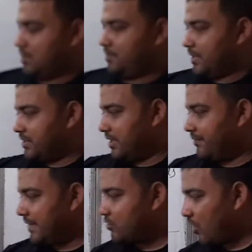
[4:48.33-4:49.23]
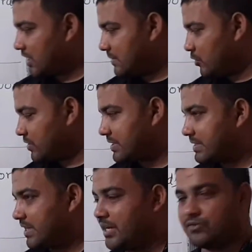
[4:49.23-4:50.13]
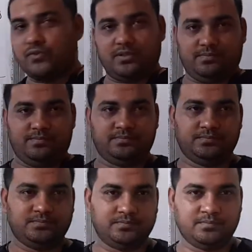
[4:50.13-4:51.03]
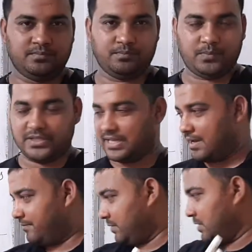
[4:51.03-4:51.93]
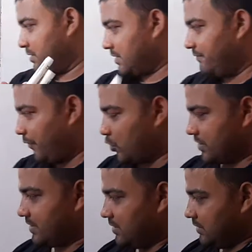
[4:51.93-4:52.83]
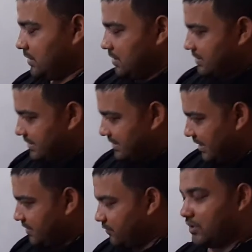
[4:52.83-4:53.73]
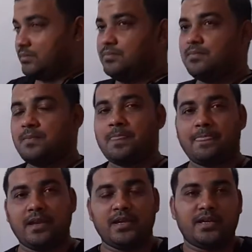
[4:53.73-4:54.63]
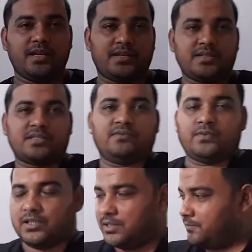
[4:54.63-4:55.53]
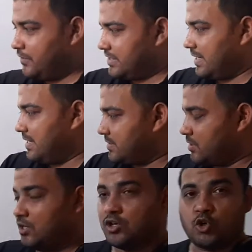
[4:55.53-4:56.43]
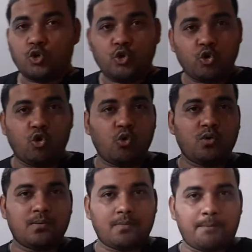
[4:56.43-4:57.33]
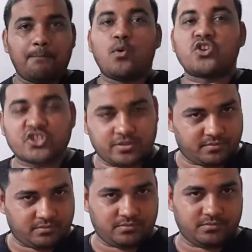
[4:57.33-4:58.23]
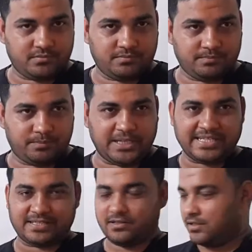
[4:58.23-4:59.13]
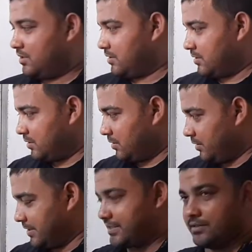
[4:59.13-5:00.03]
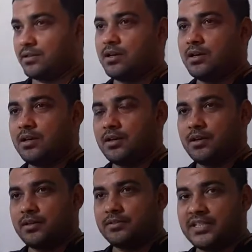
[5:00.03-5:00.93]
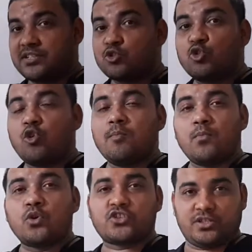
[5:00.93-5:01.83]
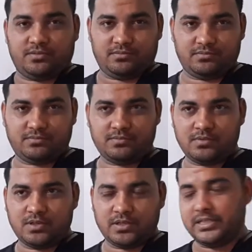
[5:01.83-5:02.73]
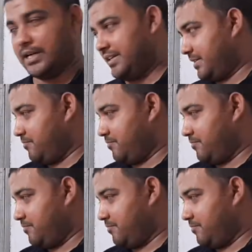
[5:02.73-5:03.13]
But if I talk about the state verb, please have some focus here. State verb, it is a verb which has no motion. Please listen. There is no motion. Yeah,